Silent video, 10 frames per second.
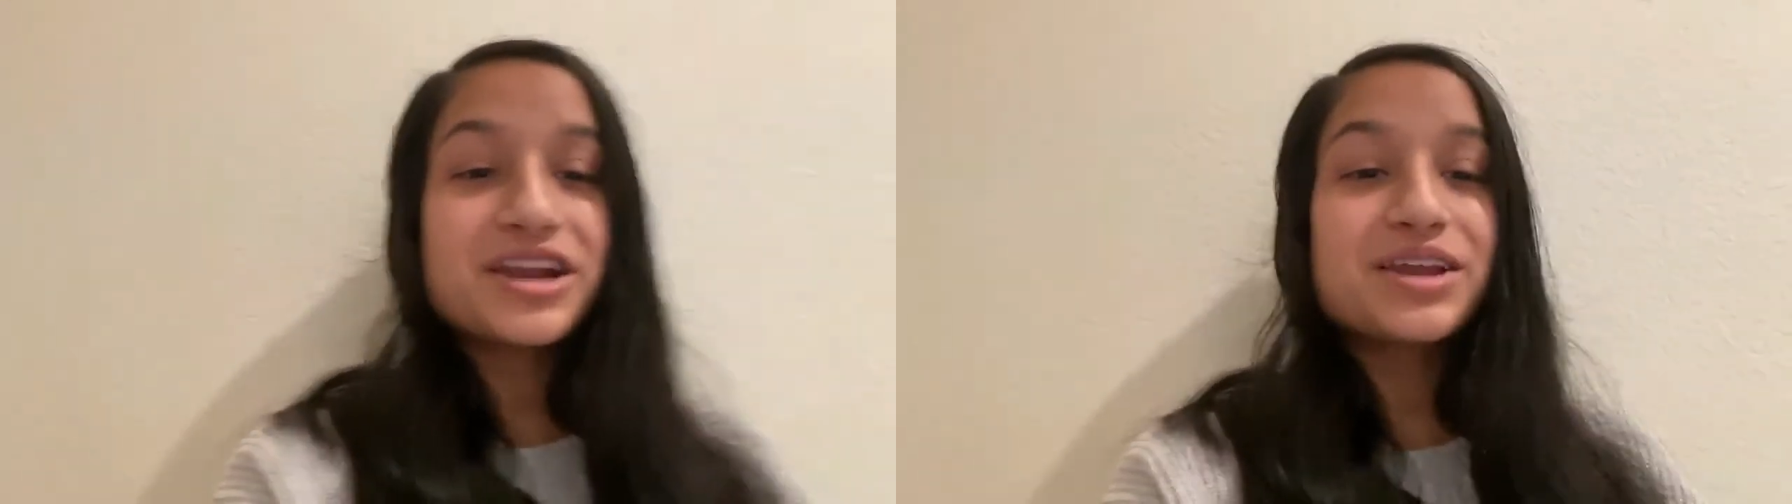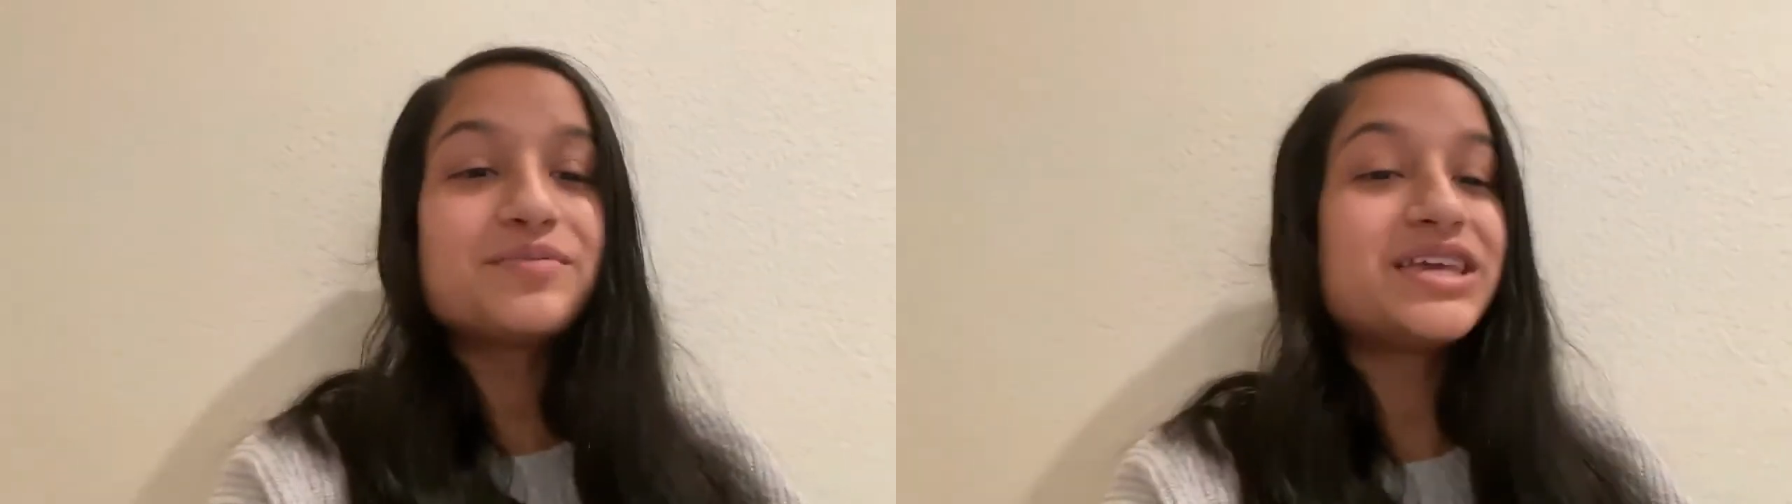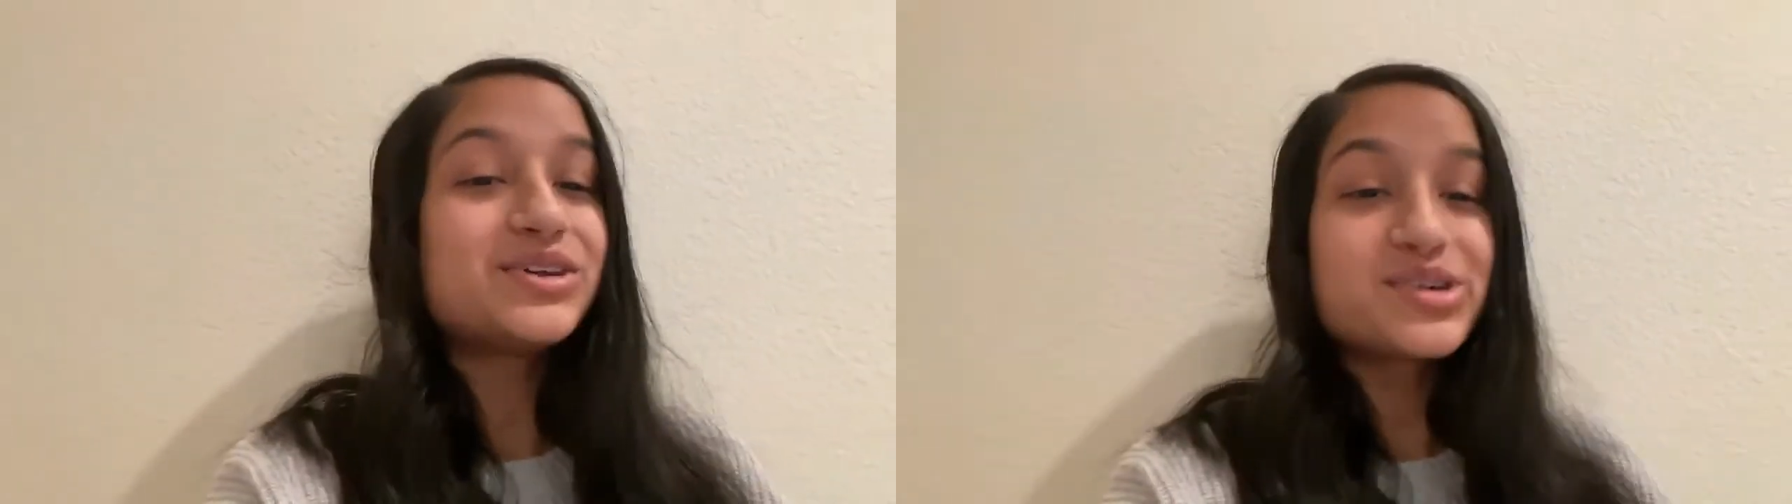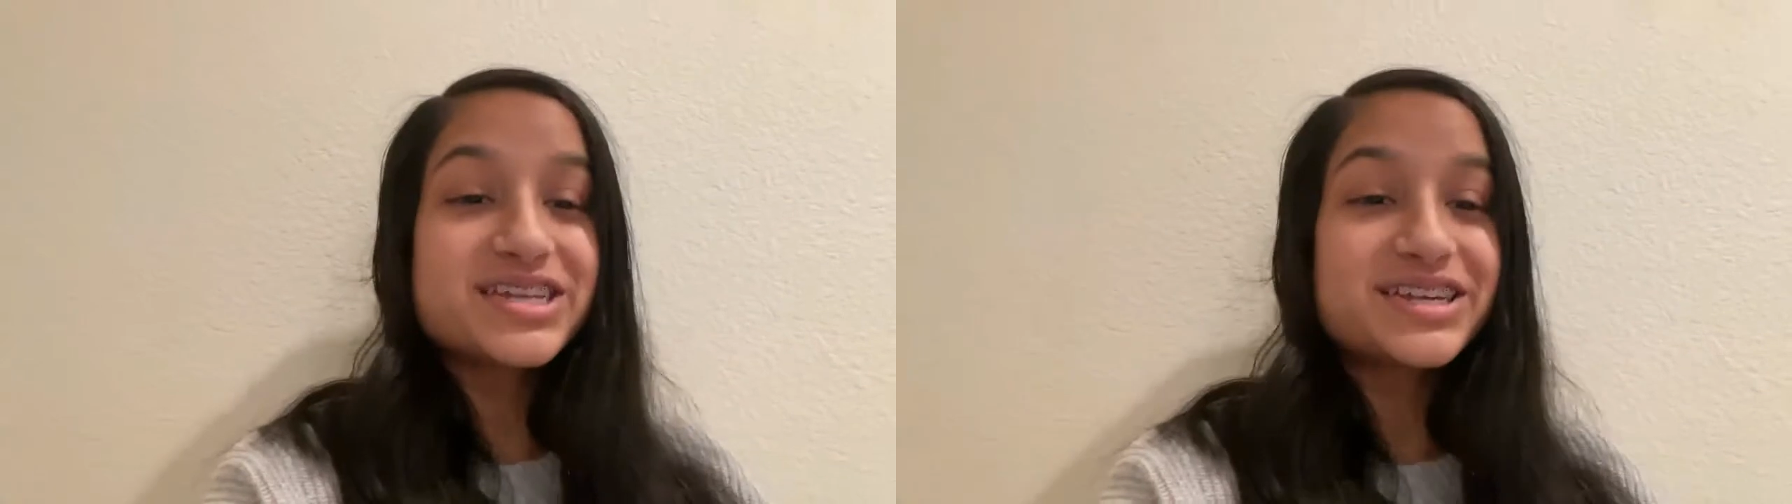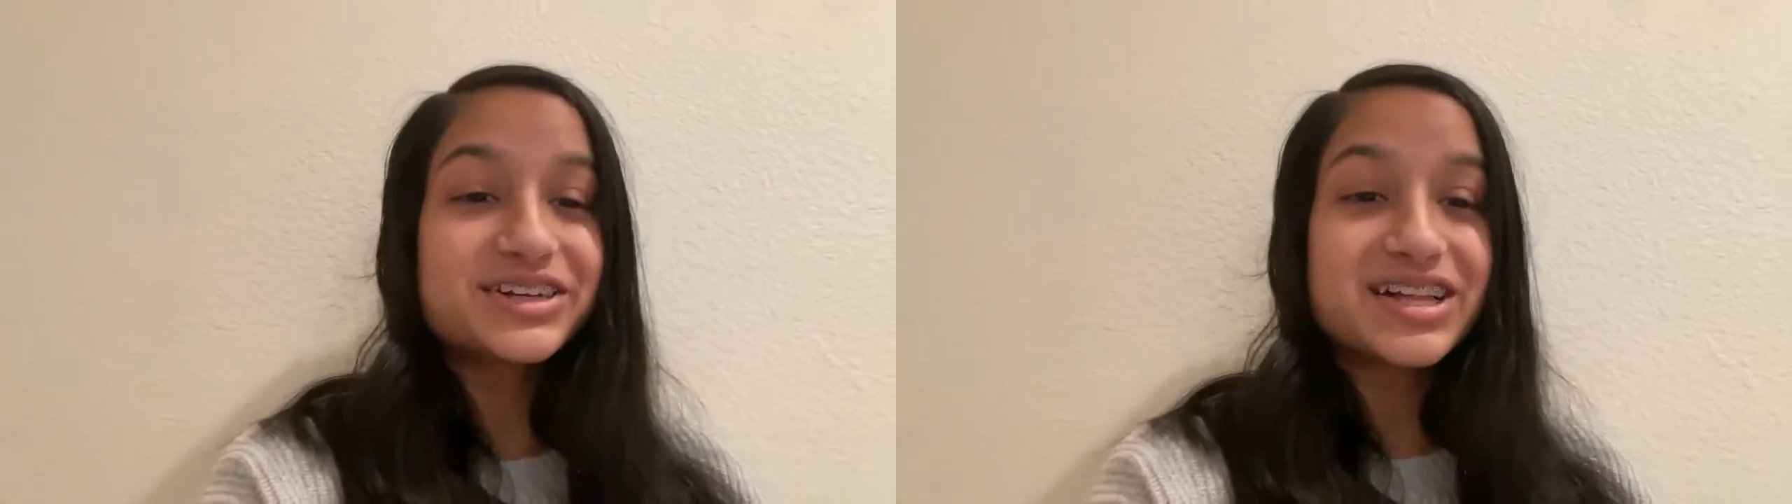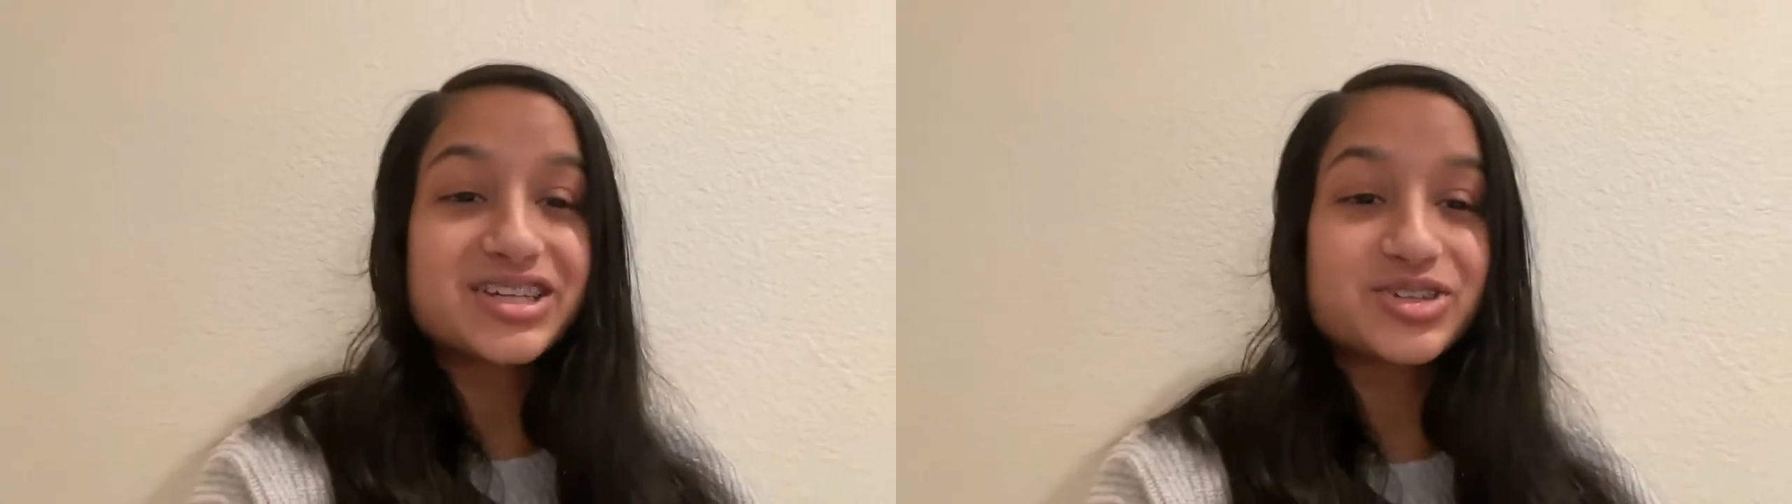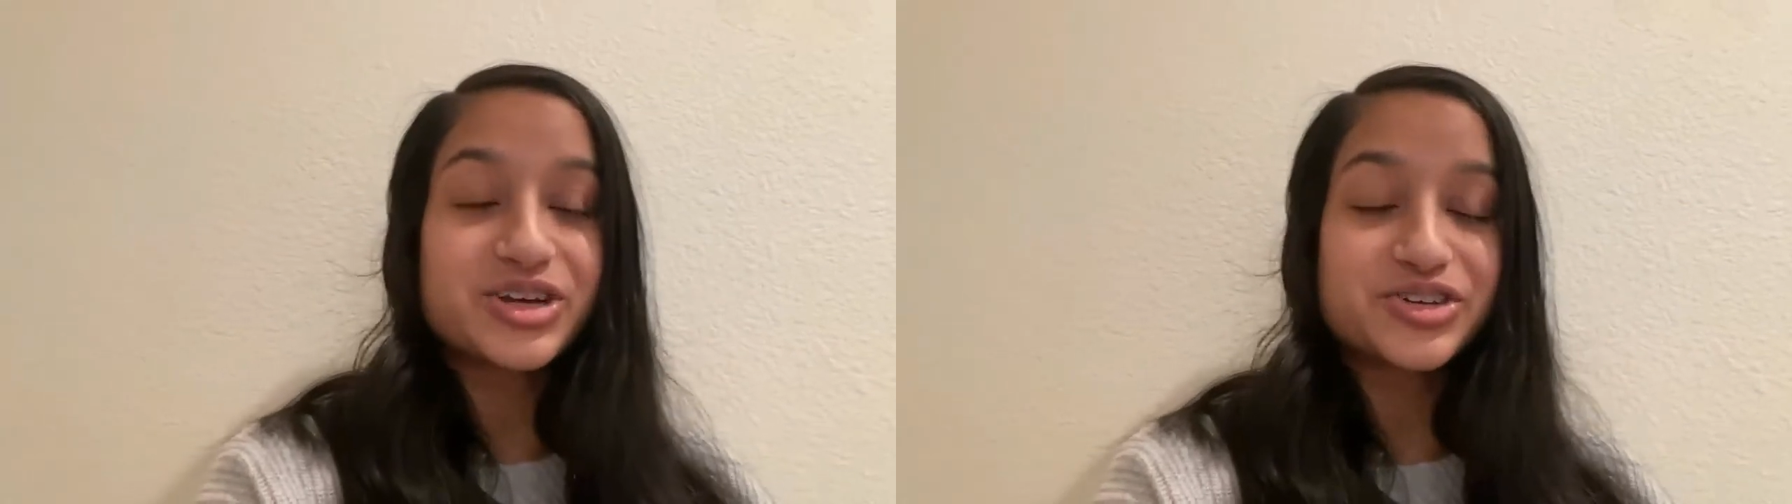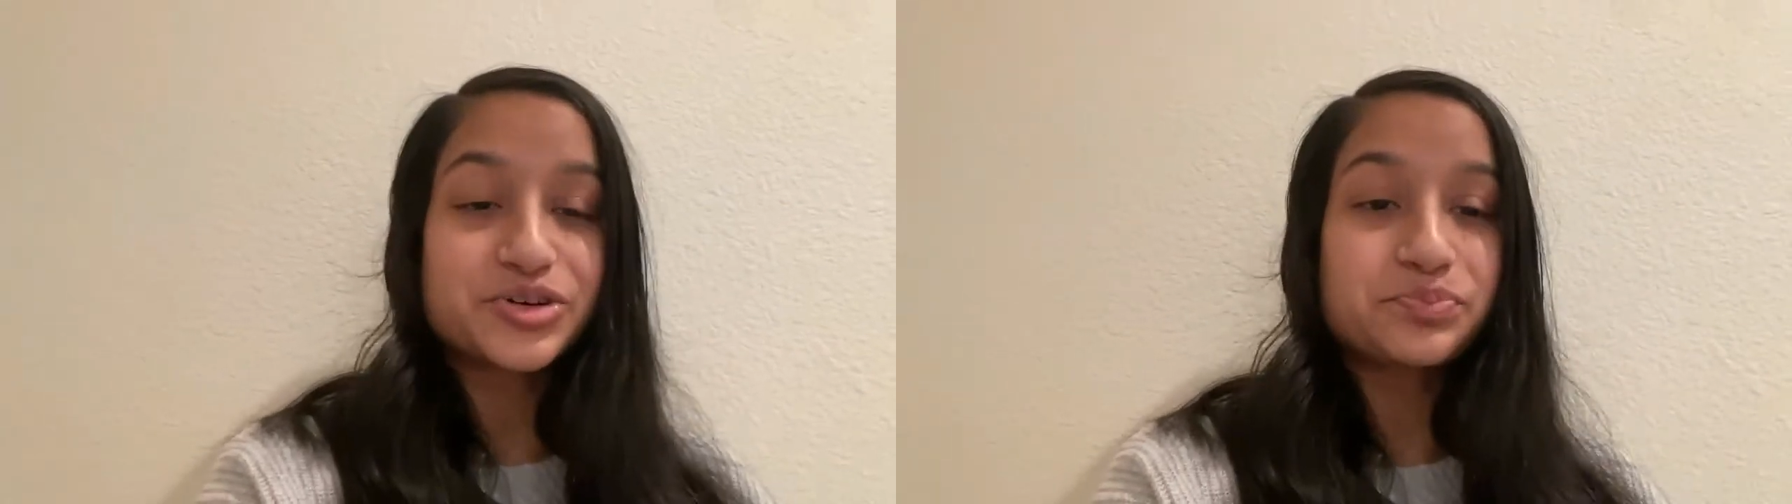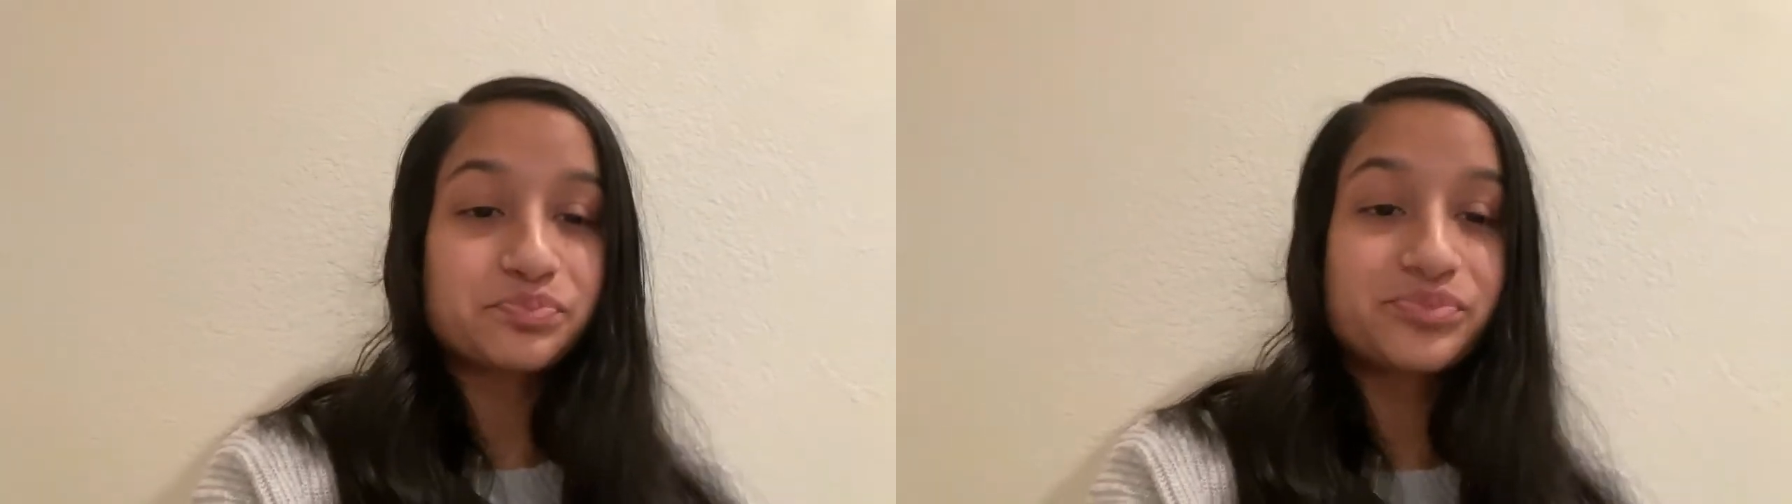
to be your senior class treasurer.